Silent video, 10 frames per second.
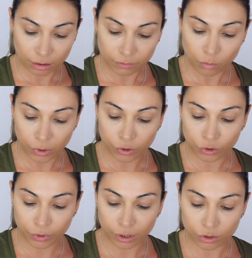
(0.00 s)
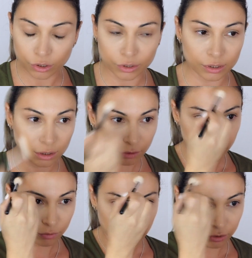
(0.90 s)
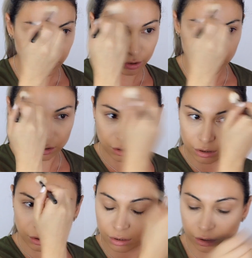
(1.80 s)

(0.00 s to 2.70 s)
Even when you're doing it to yourself, you rather just